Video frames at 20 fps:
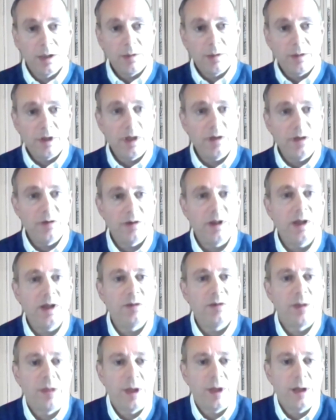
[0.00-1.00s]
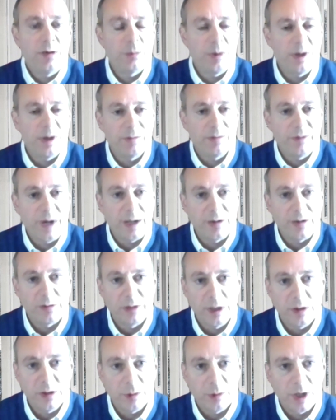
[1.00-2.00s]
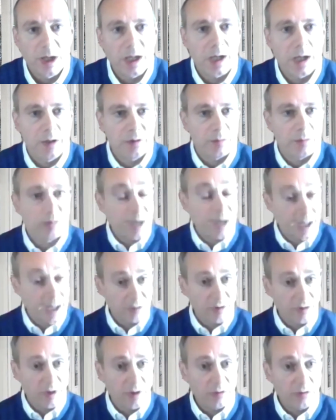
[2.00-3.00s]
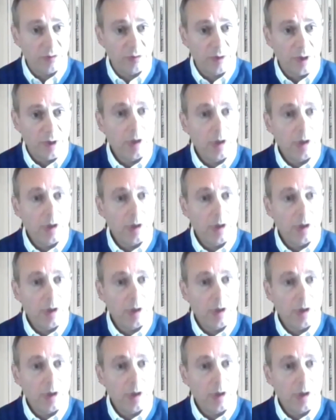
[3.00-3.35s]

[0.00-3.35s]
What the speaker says: these are things we can factor into our code of practice,